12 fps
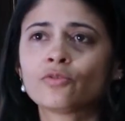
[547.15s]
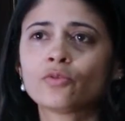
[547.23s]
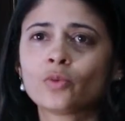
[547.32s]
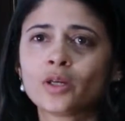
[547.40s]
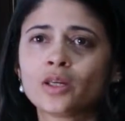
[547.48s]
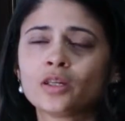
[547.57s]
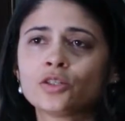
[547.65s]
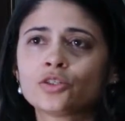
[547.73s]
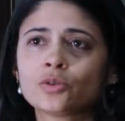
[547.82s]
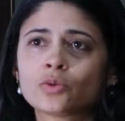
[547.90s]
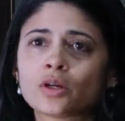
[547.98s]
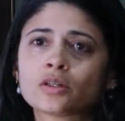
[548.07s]
if we
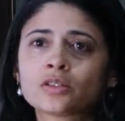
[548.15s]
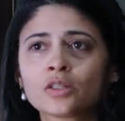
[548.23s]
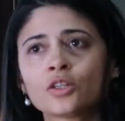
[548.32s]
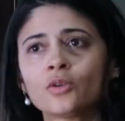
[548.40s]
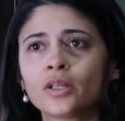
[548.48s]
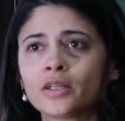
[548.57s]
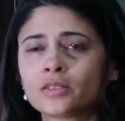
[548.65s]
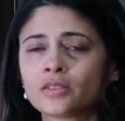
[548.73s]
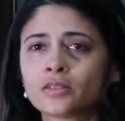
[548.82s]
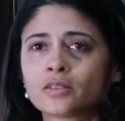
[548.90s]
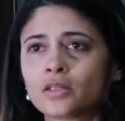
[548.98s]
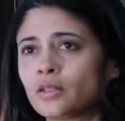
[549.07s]
don't articulate
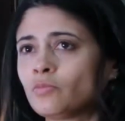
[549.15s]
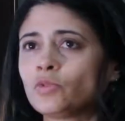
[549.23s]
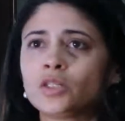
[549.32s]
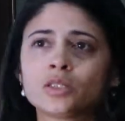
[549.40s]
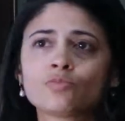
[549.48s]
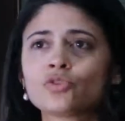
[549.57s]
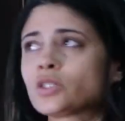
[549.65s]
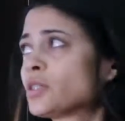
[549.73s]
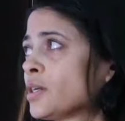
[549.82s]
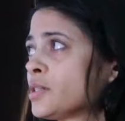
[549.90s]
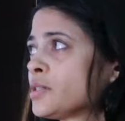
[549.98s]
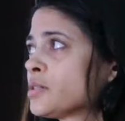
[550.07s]
it in these
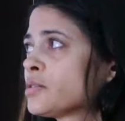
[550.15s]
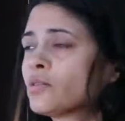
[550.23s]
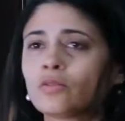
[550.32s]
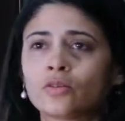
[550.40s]
precise